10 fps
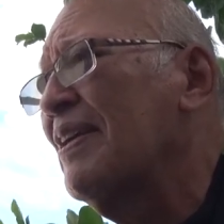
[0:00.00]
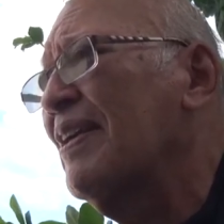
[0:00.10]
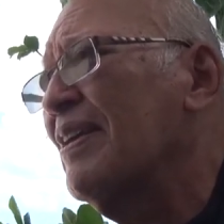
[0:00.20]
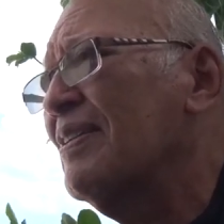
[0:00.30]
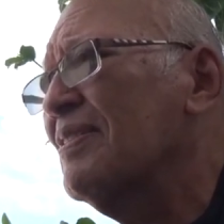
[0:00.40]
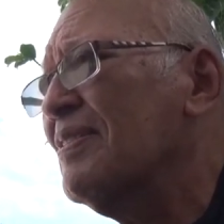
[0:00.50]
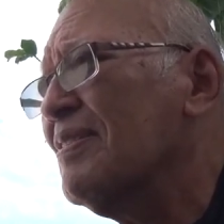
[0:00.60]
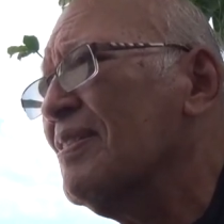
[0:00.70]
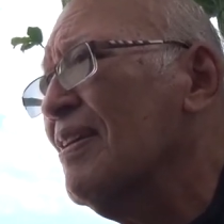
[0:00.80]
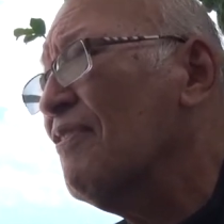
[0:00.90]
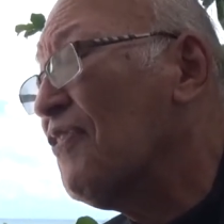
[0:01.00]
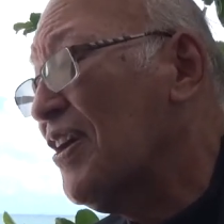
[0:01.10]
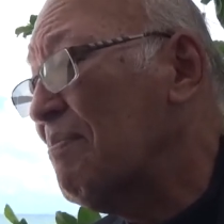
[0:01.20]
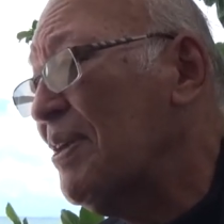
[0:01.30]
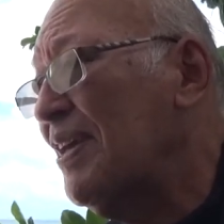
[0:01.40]
He is
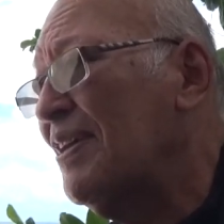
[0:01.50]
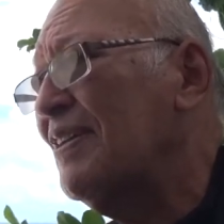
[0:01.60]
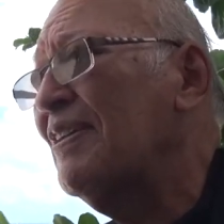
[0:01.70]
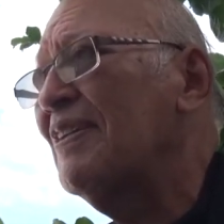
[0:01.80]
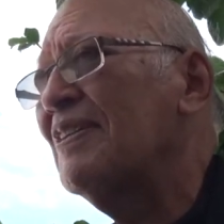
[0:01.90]
from here,